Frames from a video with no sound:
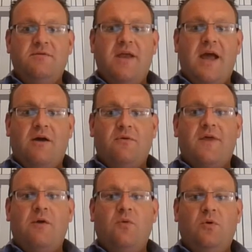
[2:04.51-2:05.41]
now.
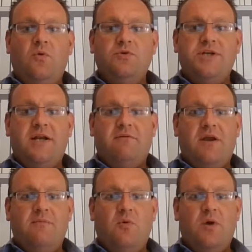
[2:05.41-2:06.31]
That will all
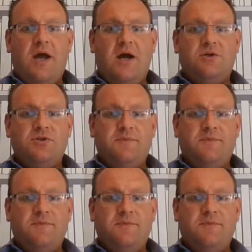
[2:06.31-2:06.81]
generate more cash.